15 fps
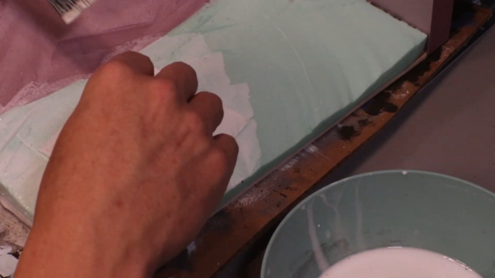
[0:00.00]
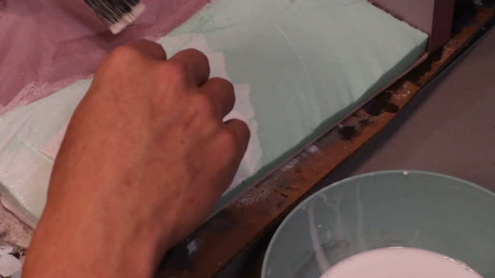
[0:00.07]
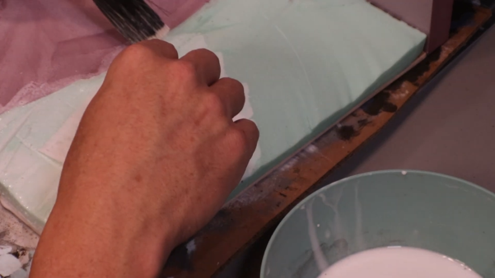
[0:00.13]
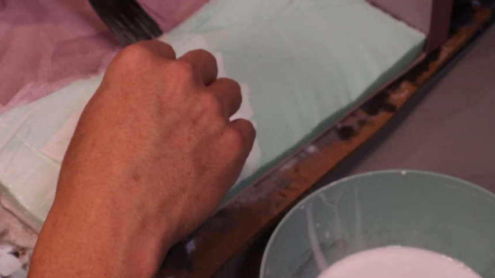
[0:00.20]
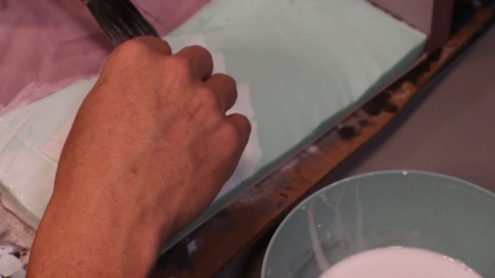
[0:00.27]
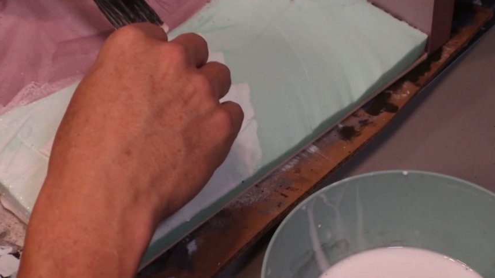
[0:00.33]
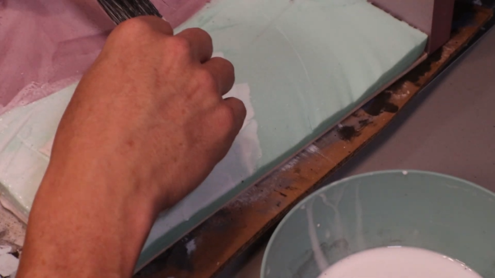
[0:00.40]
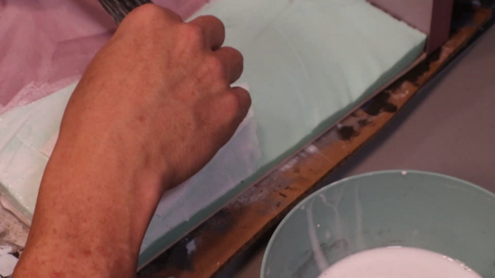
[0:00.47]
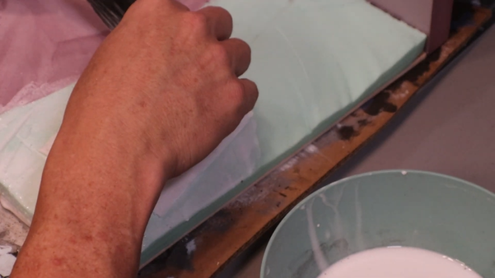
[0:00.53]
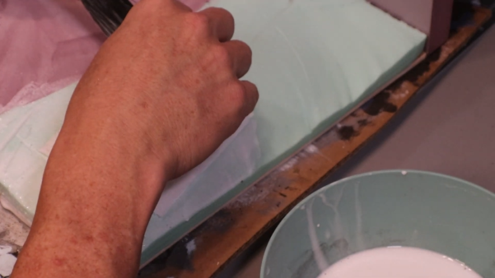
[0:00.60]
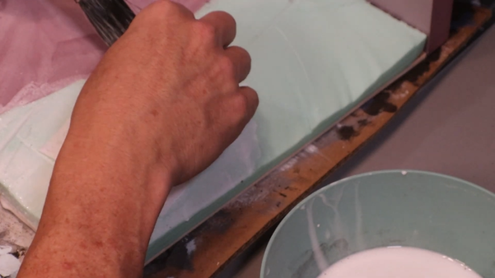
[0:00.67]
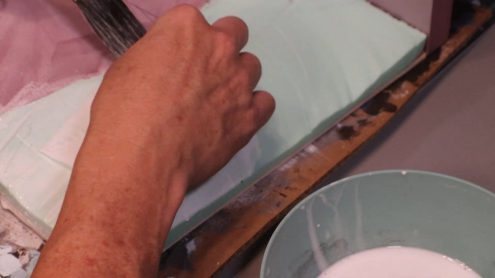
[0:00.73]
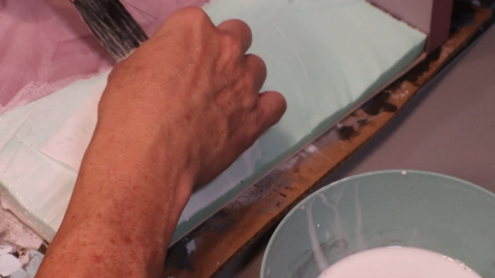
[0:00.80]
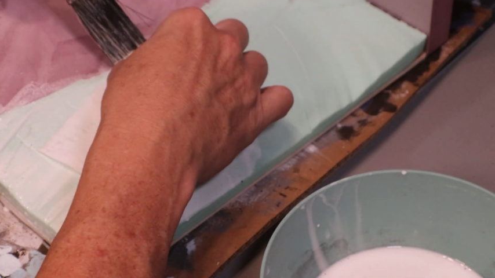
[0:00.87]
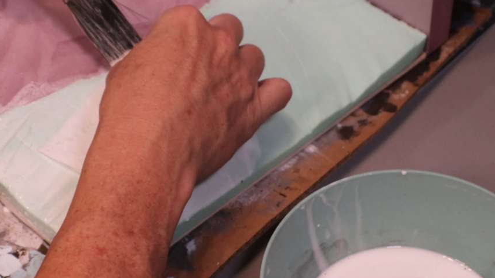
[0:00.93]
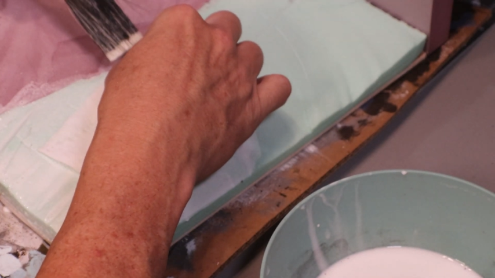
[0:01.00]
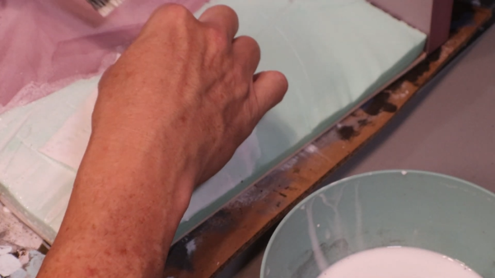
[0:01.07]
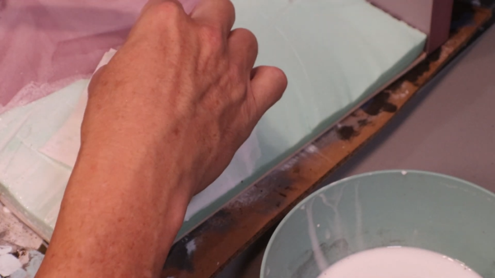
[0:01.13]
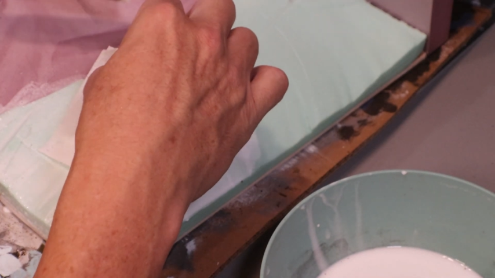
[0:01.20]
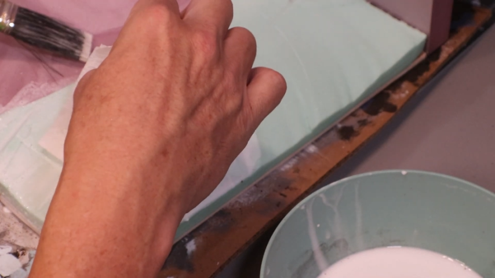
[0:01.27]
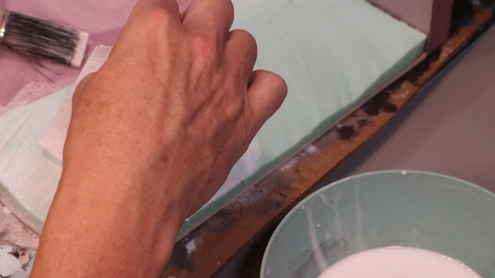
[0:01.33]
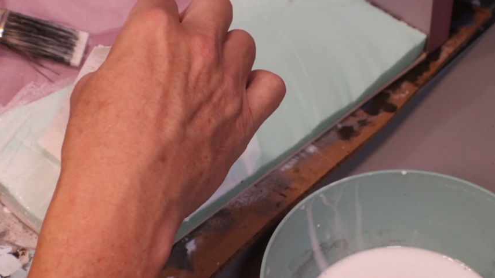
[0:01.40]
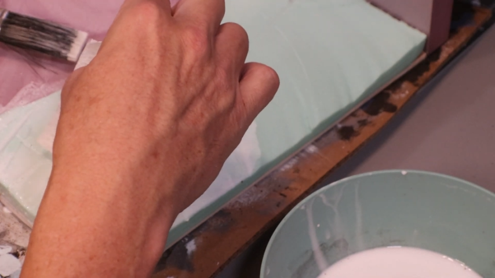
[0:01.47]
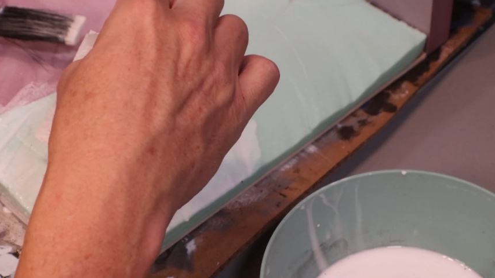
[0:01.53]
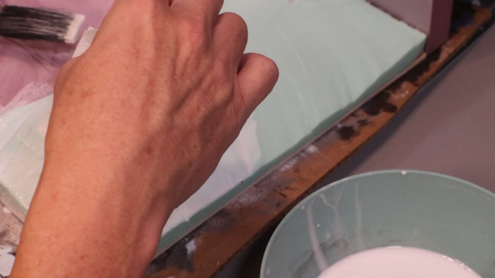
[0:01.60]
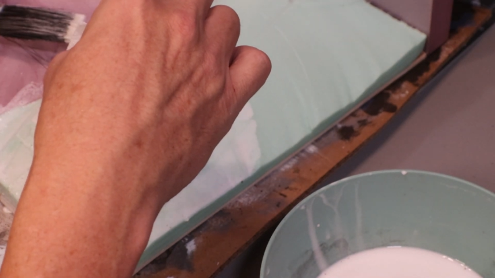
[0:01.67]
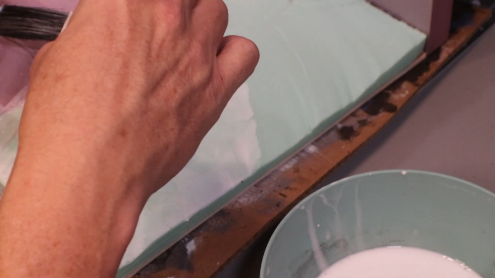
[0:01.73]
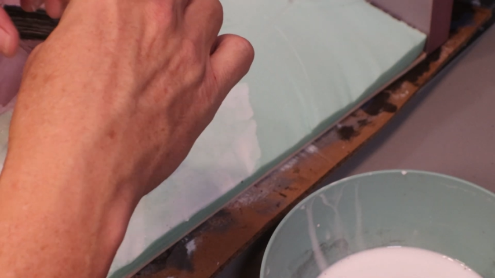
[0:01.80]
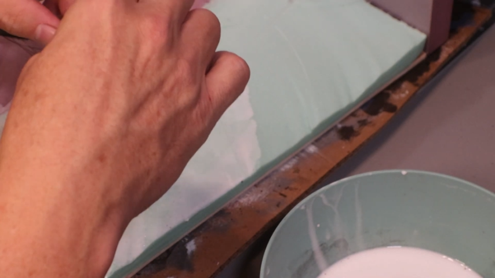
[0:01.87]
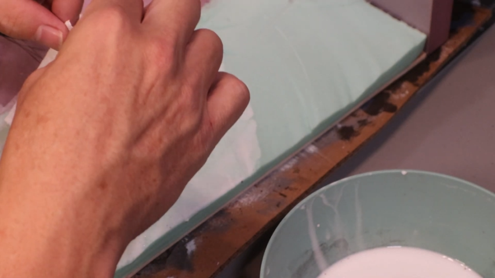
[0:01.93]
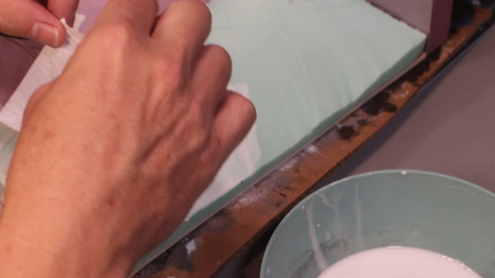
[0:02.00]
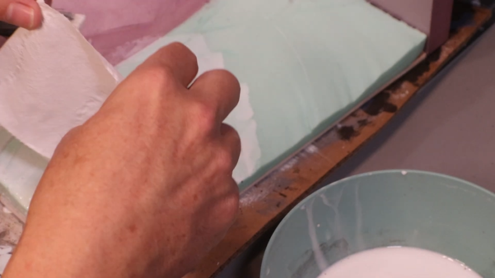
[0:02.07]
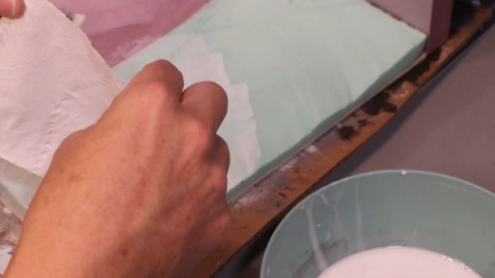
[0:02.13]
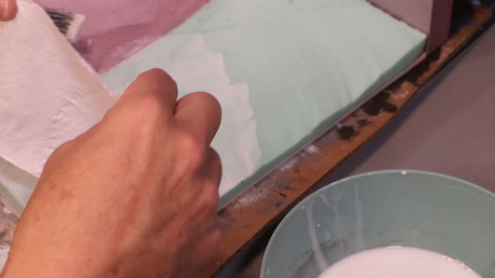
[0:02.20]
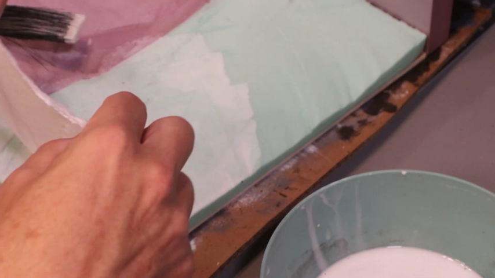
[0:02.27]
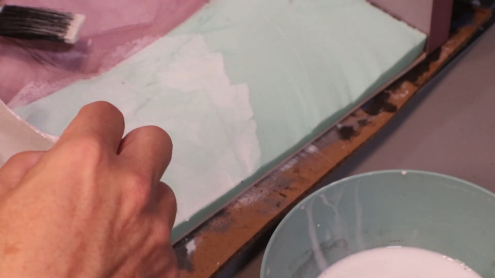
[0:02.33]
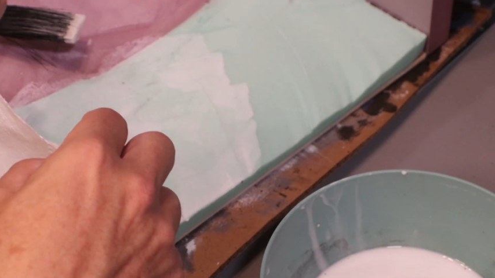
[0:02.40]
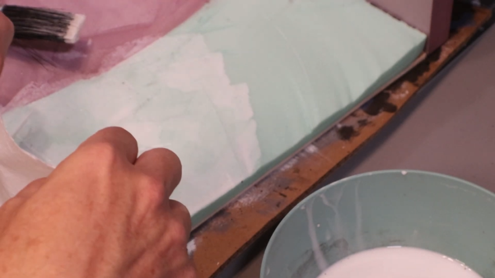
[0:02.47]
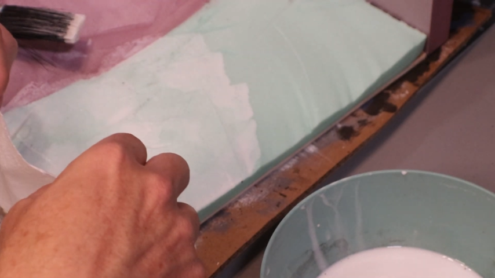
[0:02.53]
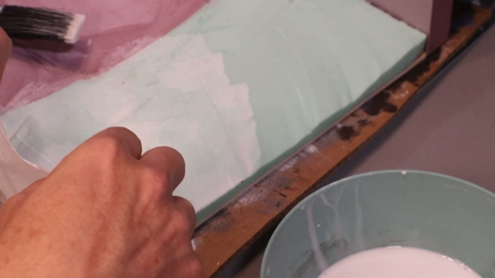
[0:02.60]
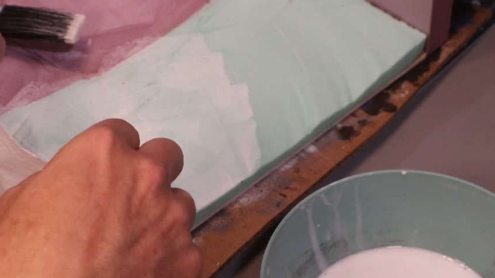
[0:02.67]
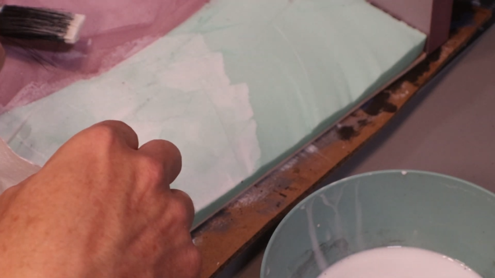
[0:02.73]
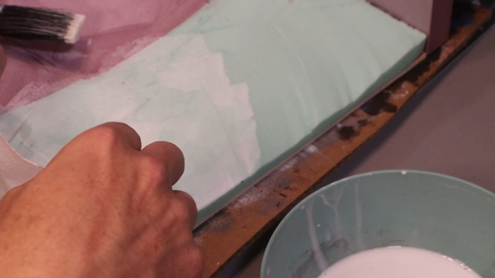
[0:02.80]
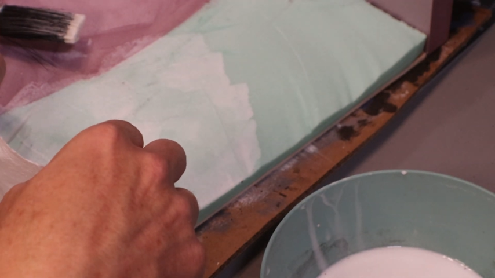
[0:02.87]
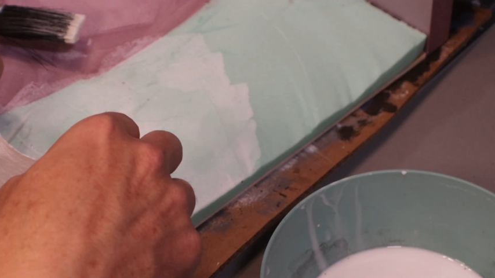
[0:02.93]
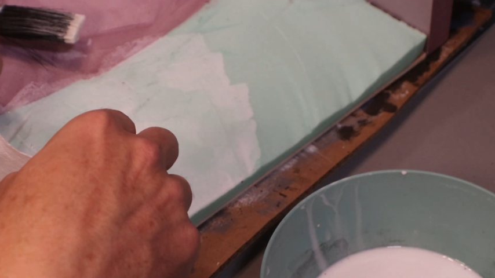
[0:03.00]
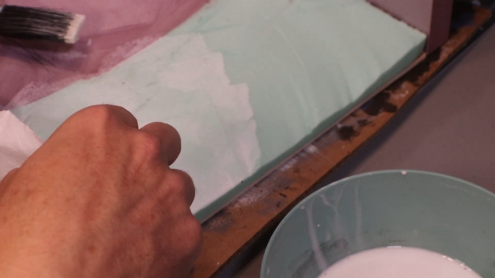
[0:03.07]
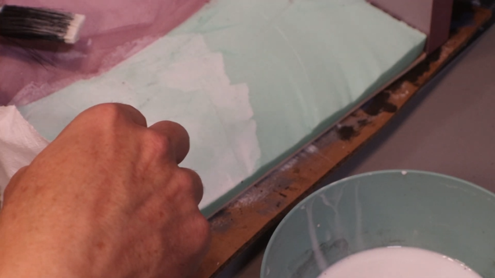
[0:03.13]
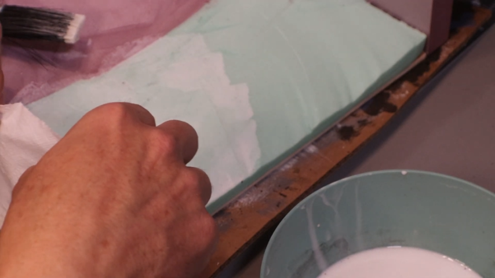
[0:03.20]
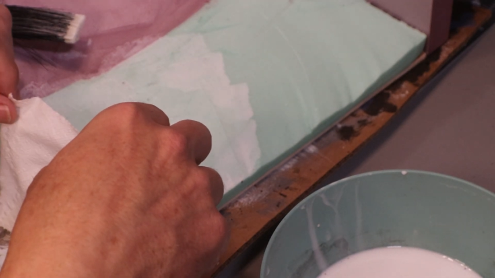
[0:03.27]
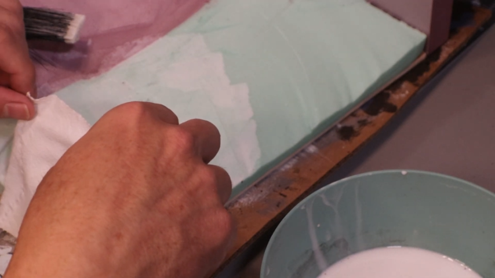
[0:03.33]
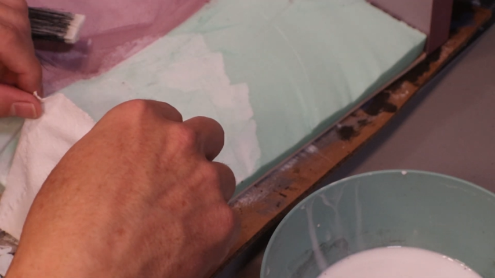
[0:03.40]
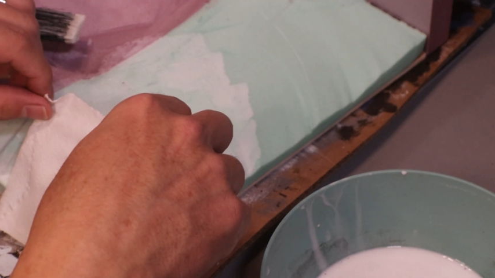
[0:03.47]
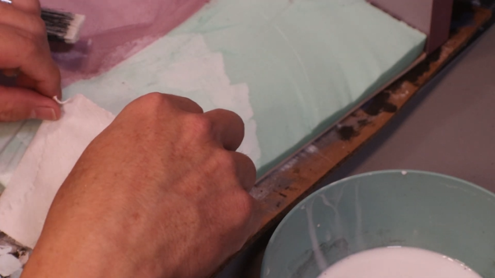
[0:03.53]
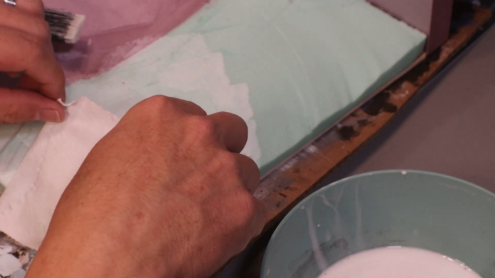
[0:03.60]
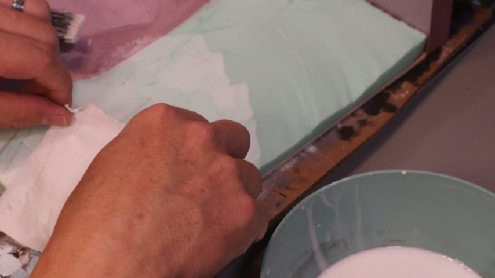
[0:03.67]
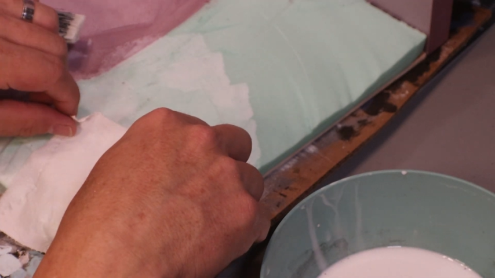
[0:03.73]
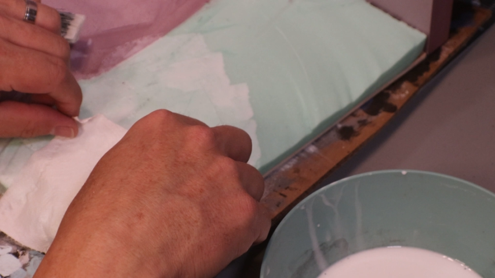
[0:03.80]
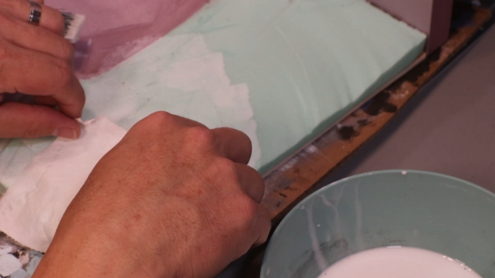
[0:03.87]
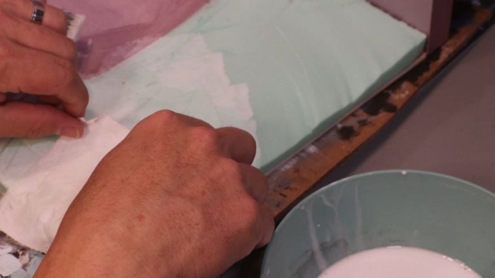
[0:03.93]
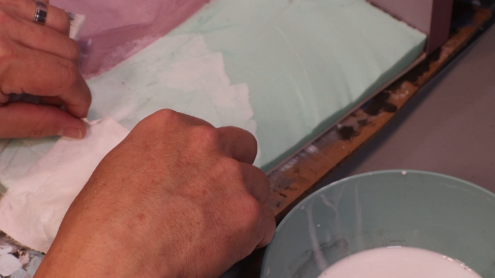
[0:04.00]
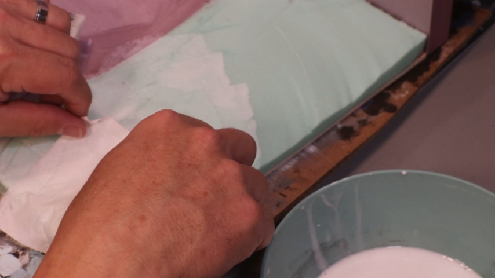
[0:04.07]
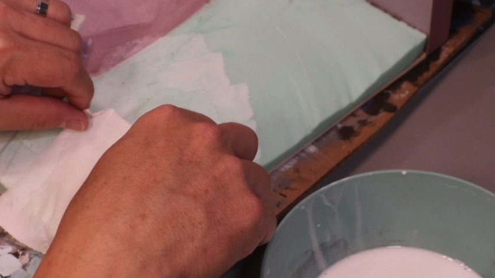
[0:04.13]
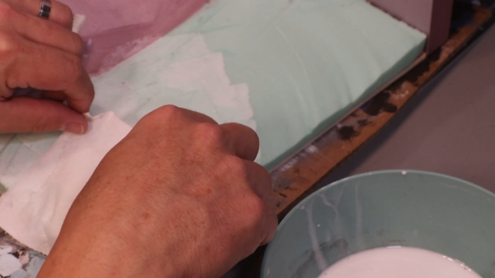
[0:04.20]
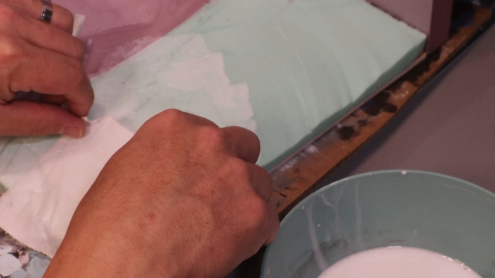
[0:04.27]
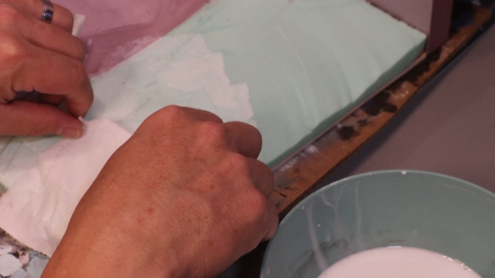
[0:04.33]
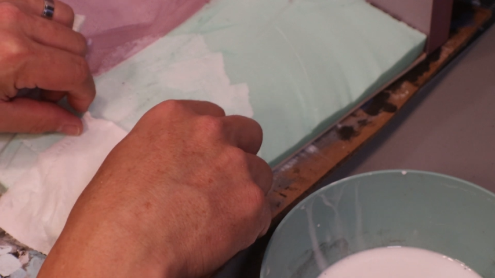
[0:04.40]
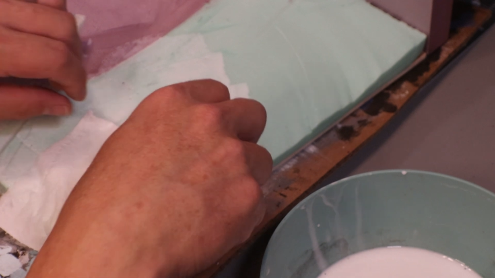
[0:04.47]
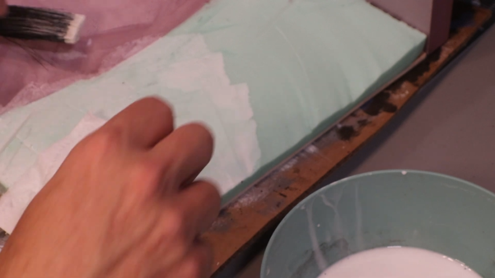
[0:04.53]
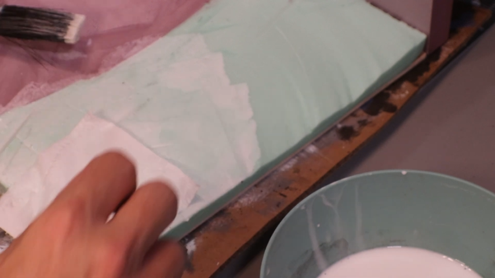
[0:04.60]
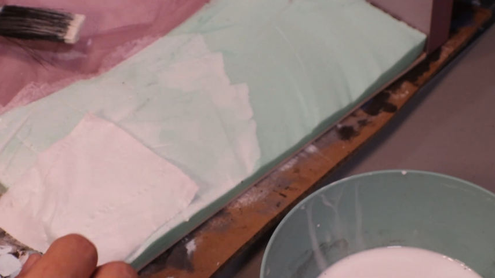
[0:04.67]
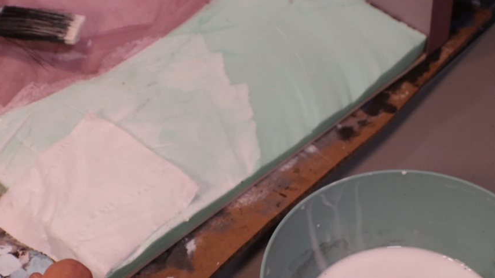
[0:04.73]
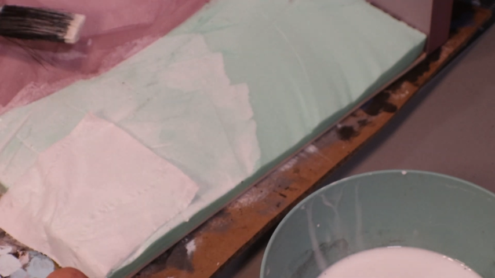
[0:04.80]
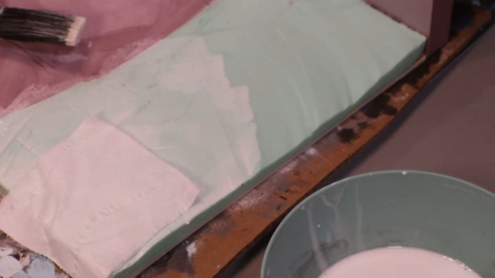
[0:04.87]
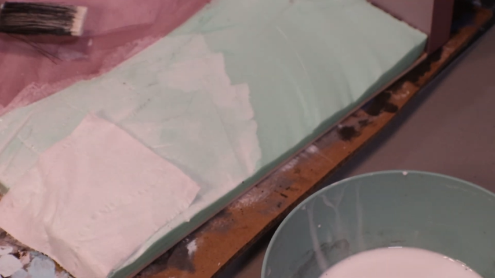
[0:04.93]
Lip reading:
[unreadable: no face in view]